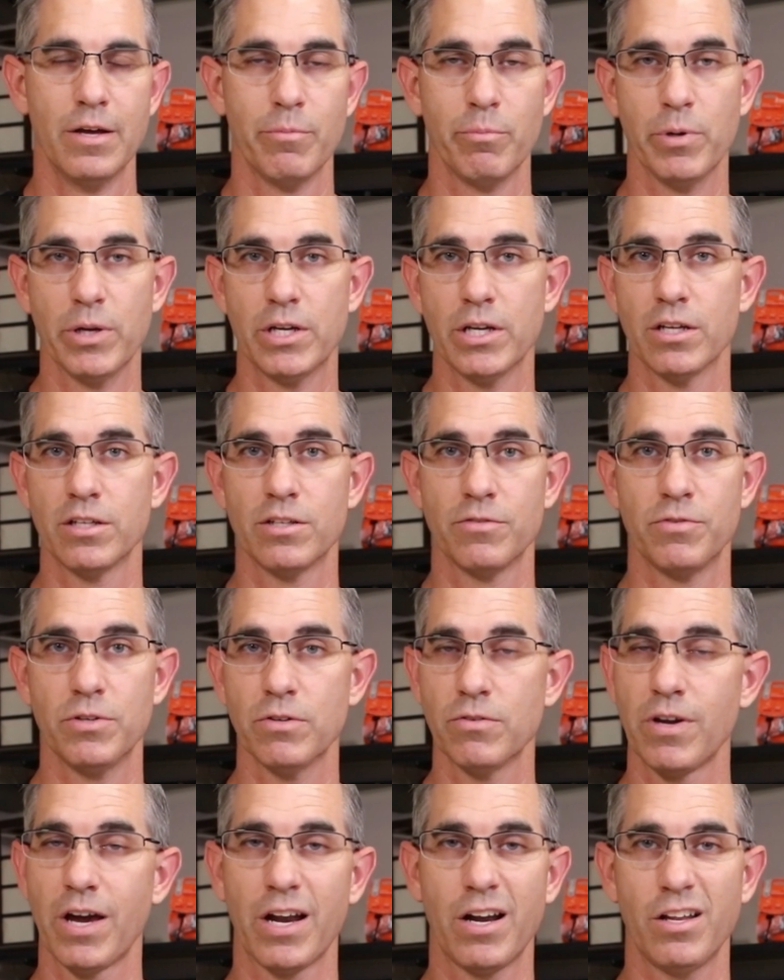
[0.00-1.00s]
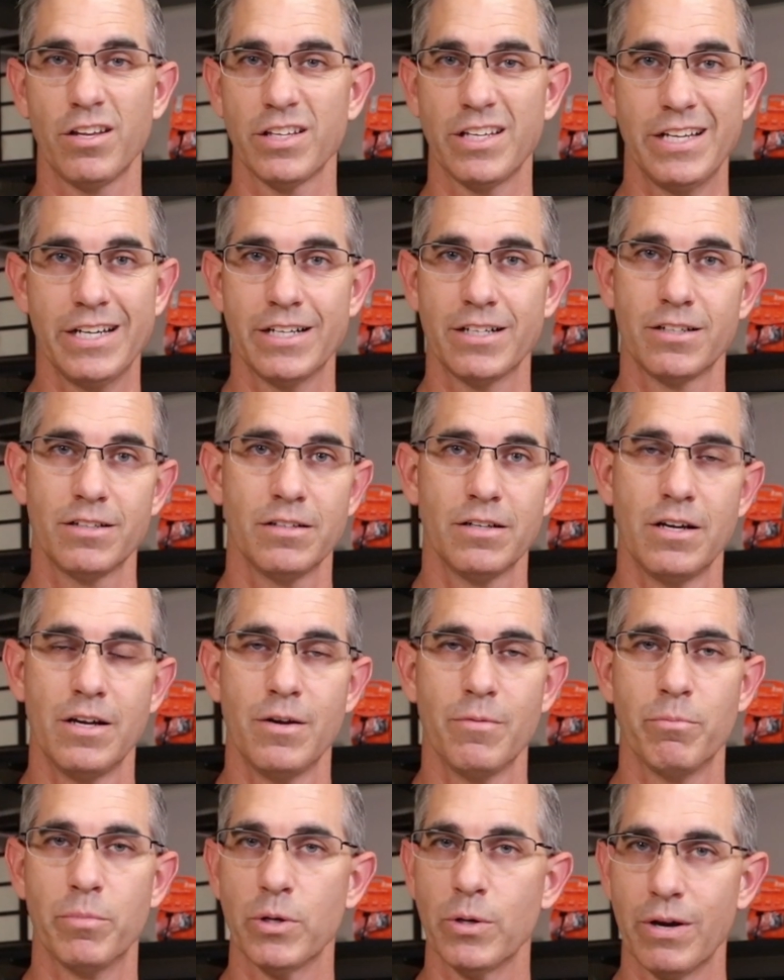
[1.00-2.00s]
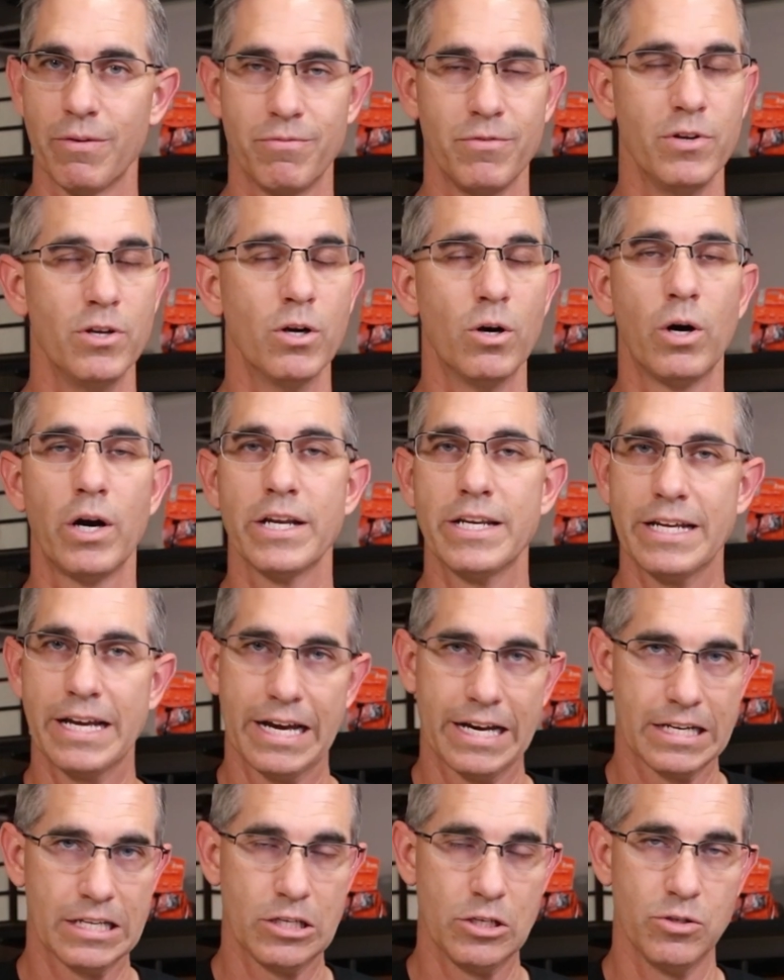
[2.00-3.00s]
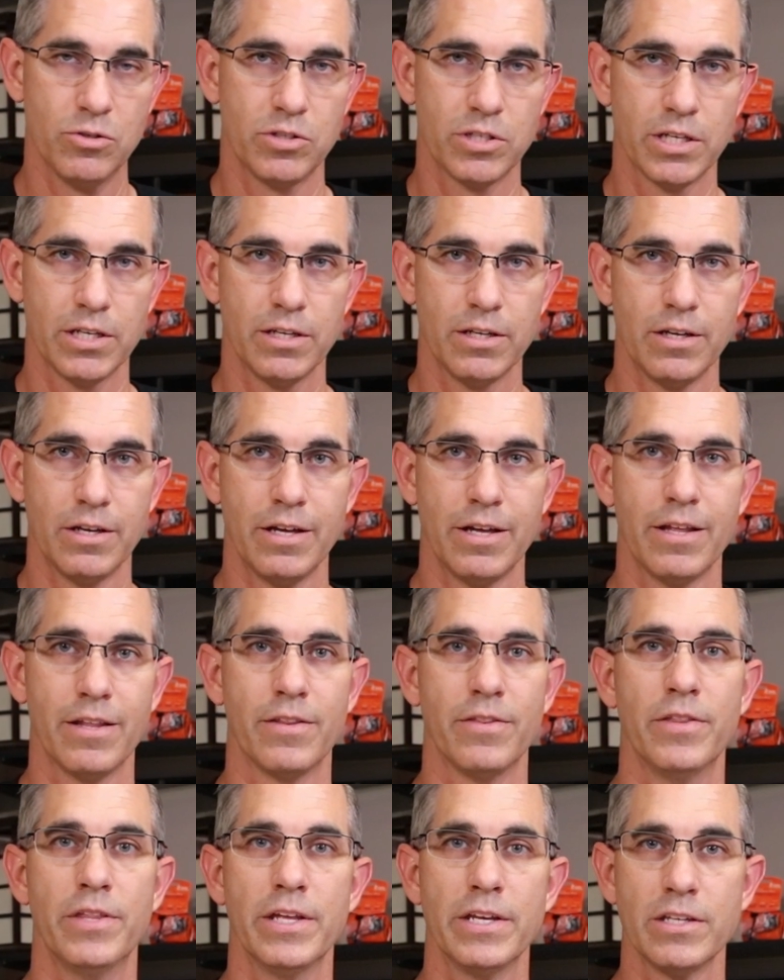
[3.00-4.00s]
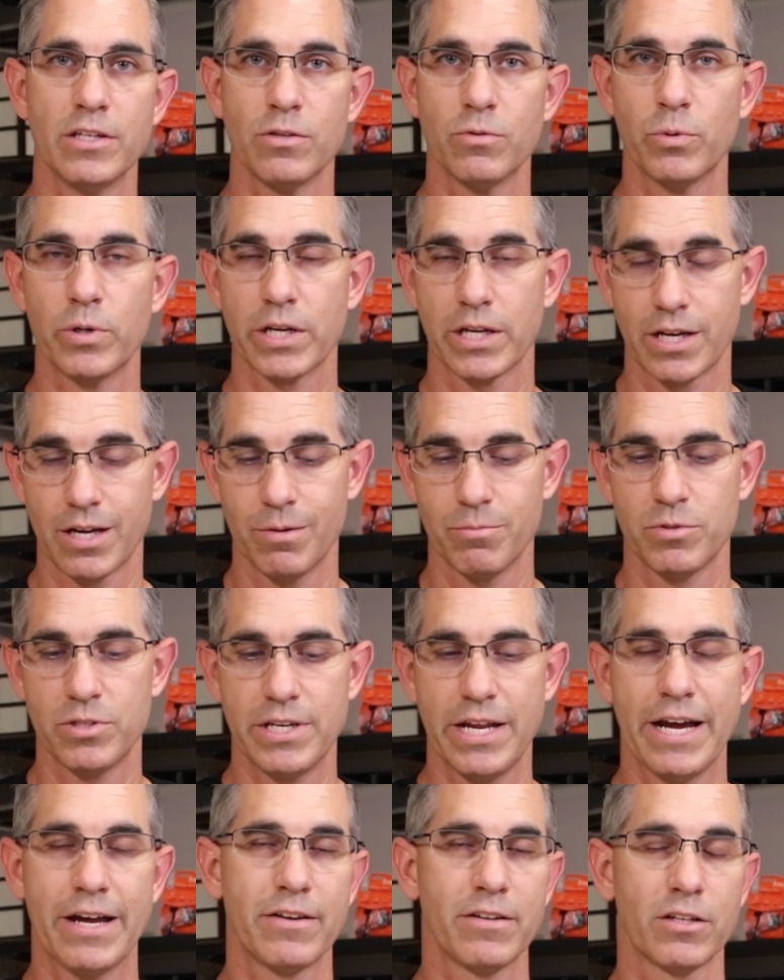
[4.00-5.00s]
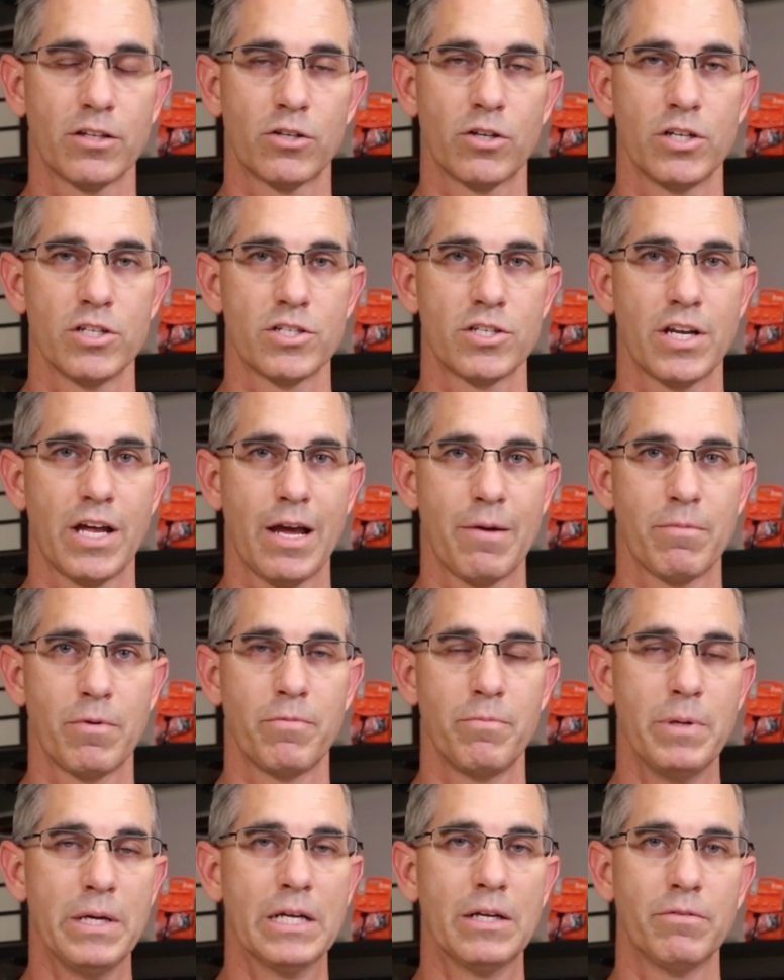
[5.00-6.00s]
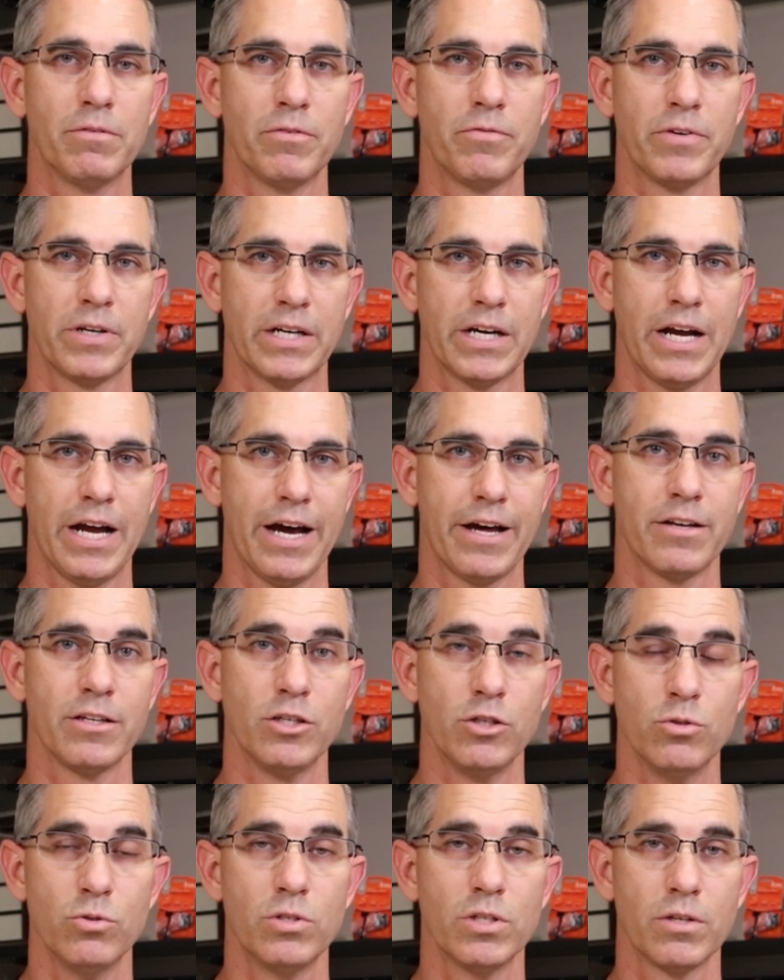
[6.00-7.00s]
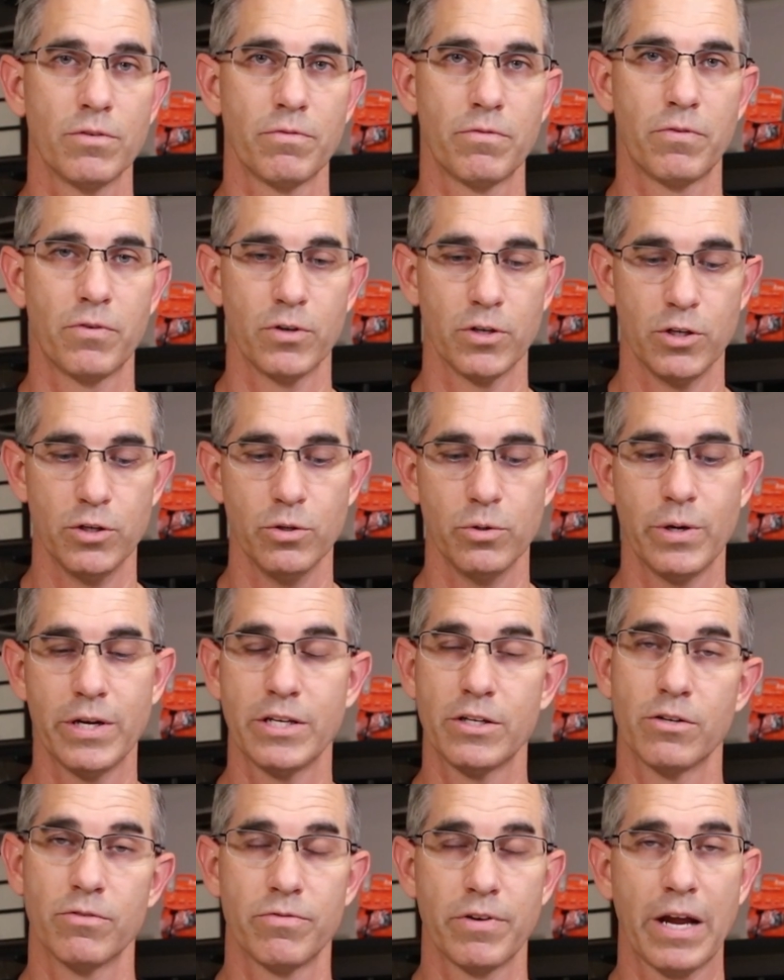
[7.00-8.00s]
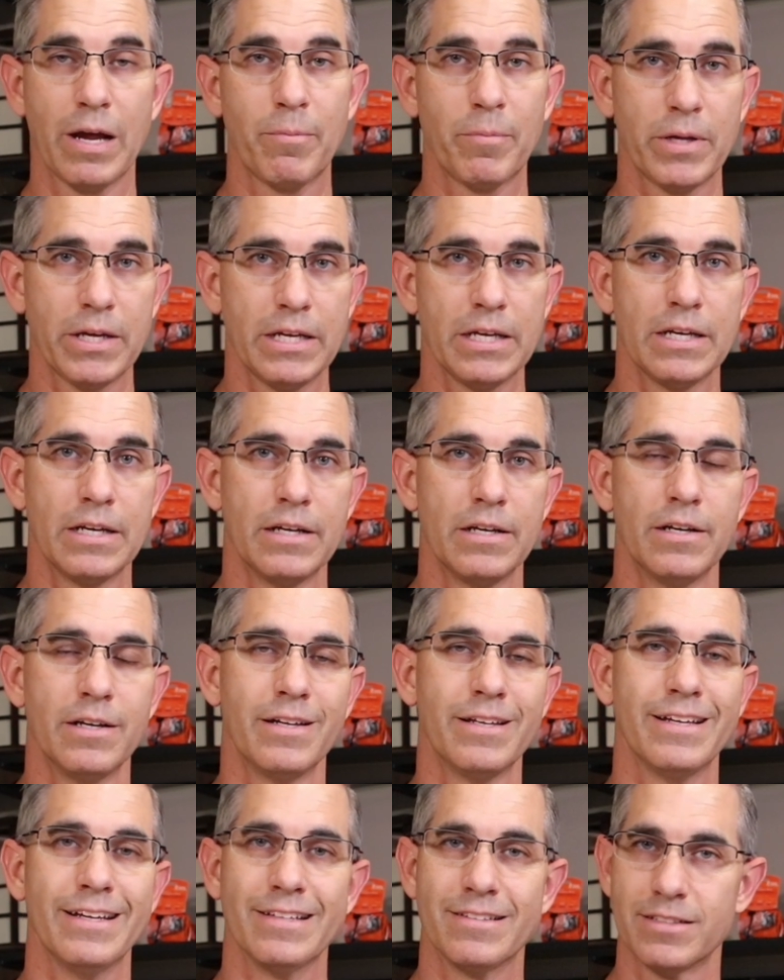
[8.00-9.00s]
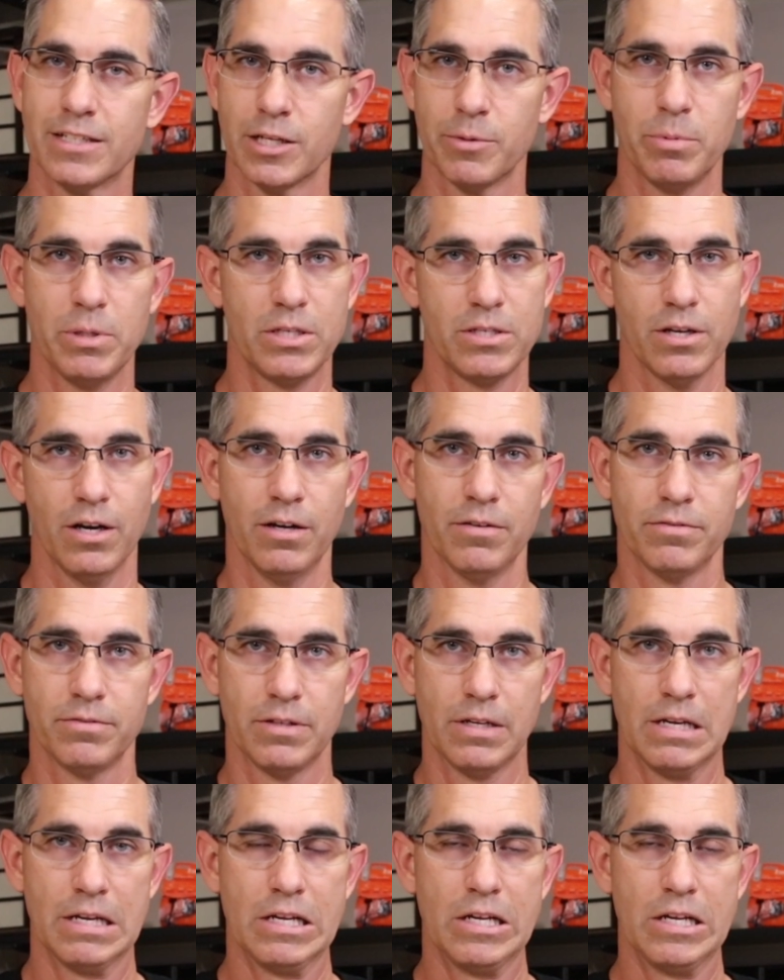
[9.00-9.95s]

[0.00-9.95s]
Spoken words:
Because if you've got all the gear, but you have no idea how to use it, then when it comes down to the crunch time of being able to figure out how to use it for you and your family, it's going to be tough.